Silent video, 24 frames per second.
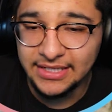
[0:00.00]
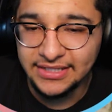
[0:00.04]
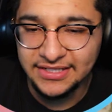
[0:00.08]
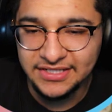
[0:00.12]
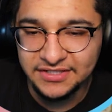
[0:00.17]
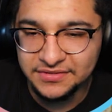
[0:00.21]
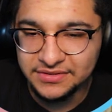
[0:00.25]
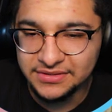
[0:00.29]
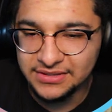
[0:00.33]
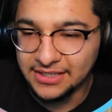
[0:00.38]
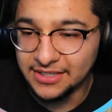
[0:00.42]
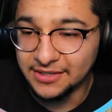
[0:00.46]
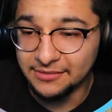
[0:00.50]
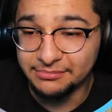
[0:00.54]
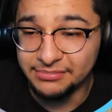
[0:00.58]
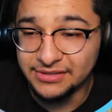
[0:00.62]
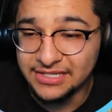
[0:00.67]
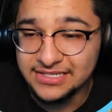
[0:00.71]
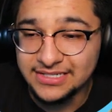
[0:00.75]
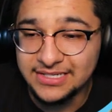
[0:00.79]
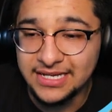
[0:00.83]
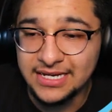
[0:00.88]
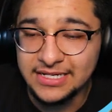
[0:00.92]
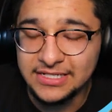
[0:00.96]
this was like a
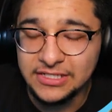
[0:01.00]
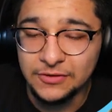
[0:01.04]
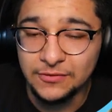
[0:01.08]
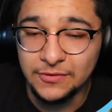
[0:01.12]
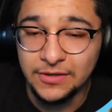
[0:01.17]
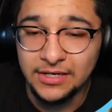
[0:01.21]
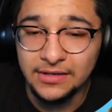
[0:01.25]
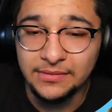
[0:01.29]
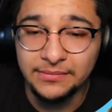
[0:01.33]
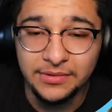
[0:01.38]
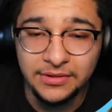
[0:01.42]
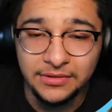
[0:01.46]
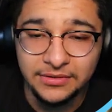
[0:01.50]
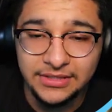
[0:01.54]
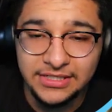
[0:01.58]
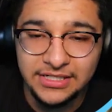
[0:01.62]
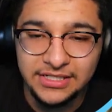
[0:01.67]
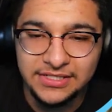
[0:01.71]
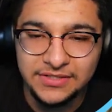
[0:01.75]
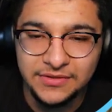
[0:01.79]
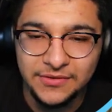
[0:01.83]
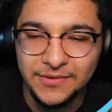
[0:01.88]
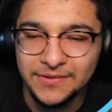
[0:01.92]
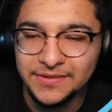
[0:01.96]
beast-ass squad, bro.
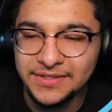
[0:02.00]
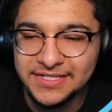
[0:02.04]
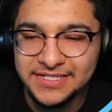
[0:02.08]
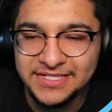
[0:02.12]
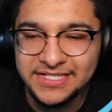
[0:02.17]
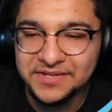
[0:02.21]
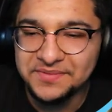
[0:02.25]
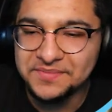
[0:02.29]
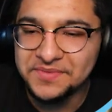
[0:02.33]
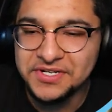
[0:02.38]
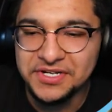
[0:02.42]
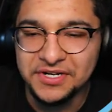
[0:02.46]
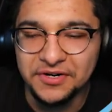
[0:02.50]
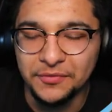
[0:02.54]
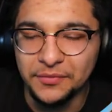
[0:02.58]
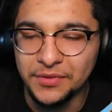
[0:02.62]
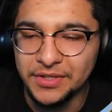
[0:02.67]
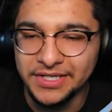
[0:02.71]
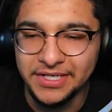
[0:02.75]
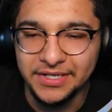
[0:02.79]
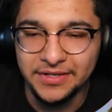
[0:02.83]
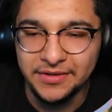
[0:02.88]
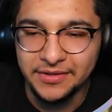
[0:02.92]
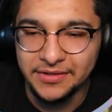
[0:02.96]
This team should have
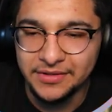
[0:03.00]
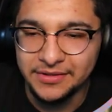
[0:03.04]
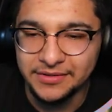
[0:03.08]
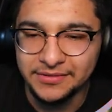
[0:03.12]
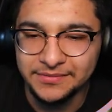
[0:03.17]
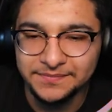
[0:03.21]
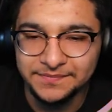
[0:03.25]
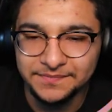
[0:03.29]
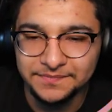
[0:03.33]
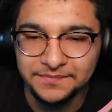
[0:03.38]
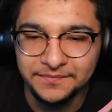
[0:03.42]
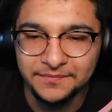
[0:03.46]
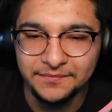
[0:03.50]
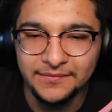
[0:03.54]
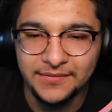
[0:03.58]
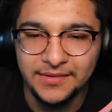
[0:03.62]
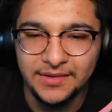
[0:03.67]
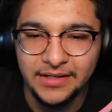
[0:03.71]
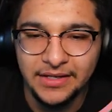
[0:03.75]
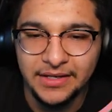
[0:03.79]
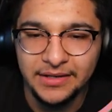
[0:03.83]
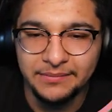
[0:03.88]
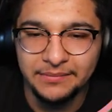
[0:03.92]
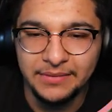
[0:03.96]
won it all,
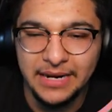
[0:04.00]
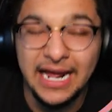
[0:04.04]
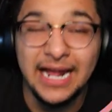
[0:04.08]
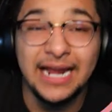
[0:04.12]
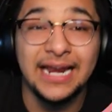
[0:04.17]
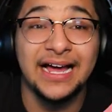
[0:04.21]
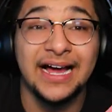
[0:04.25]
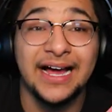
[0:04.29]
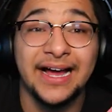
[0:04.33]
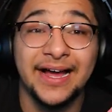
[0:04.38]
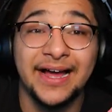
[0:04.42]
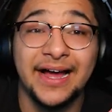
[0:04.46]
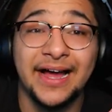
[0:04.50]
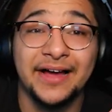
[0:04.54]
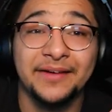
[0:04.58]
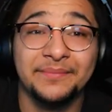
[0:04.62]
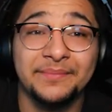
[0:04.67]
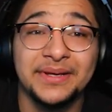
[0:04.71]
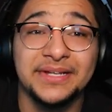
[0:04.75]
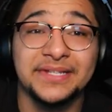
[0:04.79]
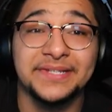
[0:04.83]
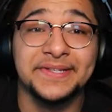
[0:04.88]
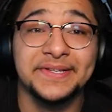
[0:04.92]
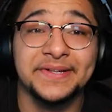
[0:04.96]
but I
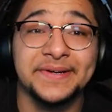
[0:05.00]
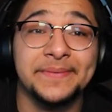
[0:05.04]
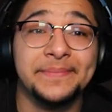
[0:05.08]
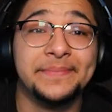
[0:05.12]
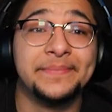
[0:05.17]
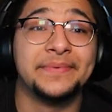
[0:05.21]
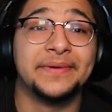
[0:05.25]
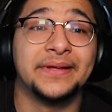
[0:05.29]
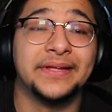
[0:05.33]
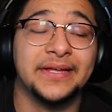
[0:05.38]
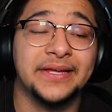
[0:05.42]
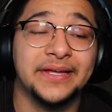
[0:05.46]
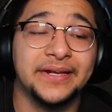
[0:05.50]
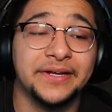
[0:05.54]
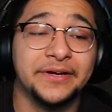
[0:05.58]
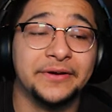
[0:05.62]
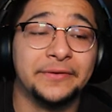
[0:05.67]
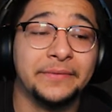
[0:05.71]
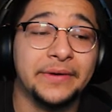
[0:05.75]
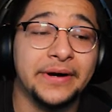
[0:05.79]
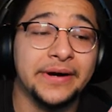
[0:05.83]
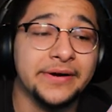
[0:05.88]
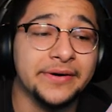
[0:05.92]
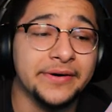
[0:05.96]
messed up in getting a
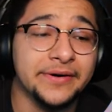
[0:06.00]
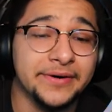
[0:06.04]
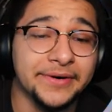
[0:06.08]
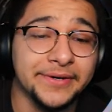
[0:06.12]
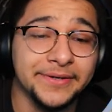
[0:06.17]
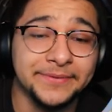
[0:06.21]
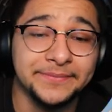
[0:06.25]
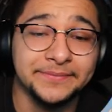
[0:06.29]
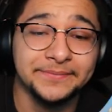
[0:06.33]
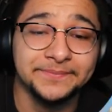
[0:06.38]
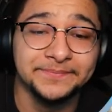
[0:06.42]
red card.